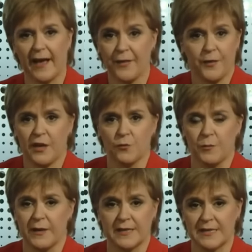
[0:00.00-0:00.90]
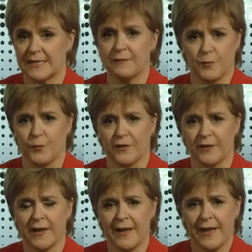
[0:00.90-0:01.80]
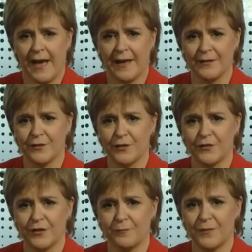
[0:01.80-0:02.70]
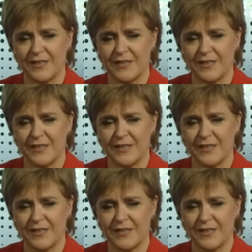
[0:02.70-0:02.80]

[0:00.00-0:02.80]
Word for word: I, I think it would be inconceivable that uh, the, the,